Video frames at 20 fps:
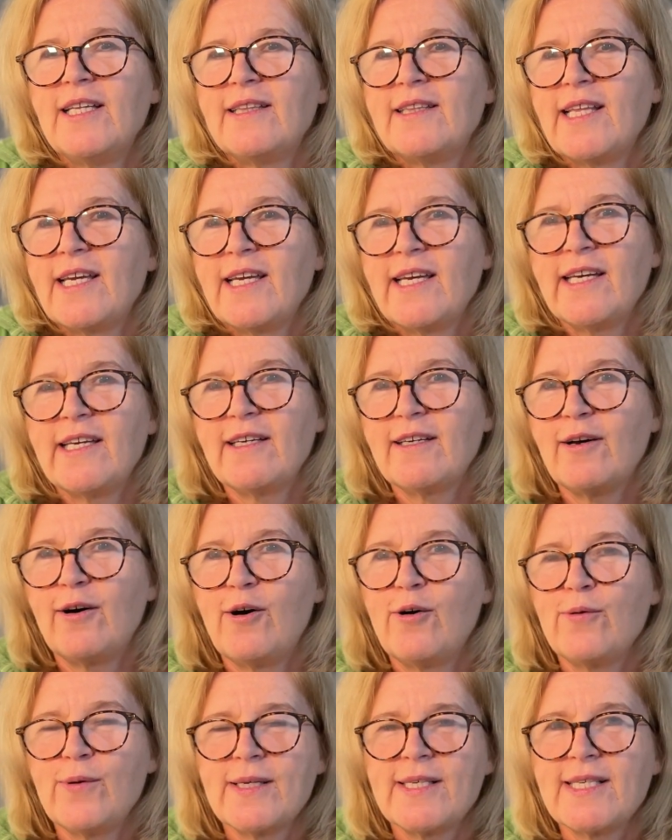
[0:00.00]
They
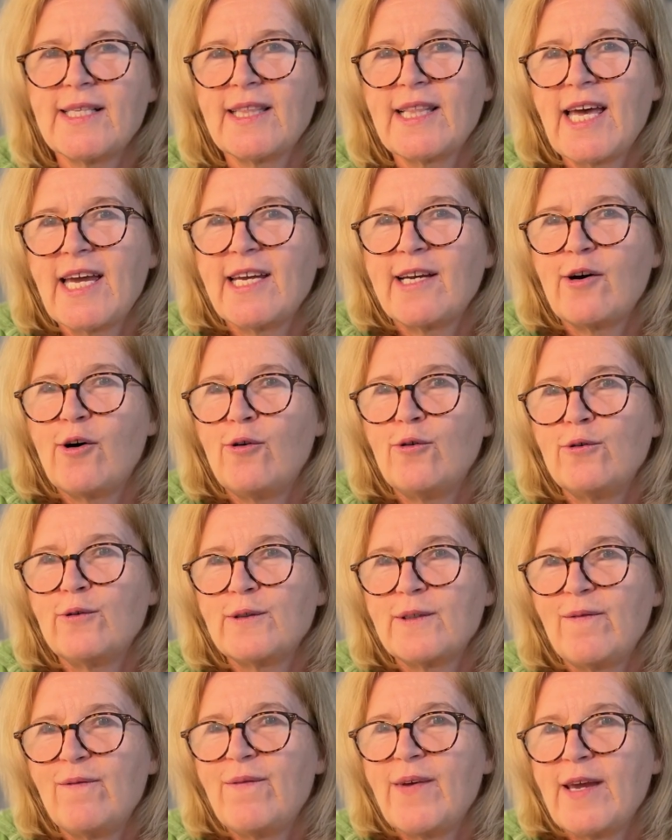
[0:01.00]
always like
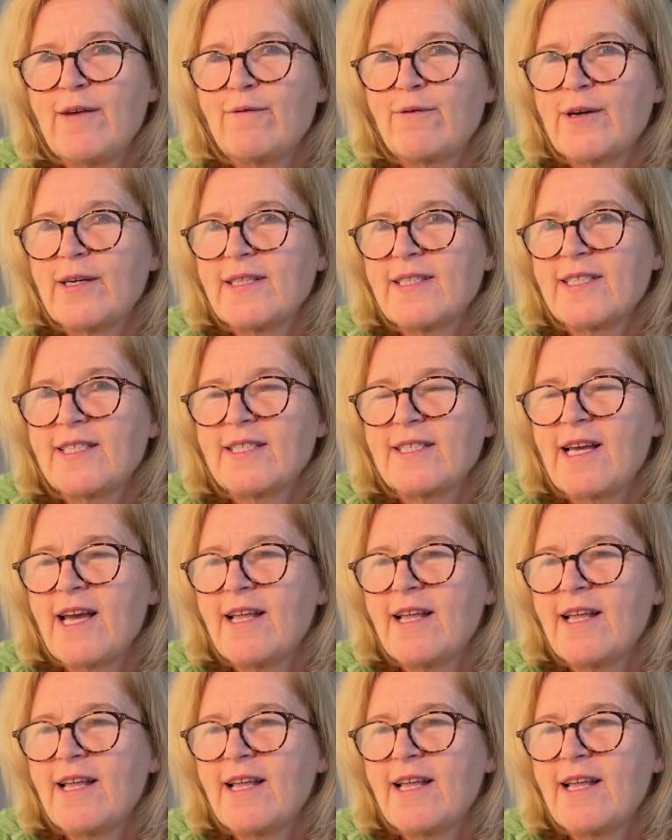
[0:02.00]
old favorites,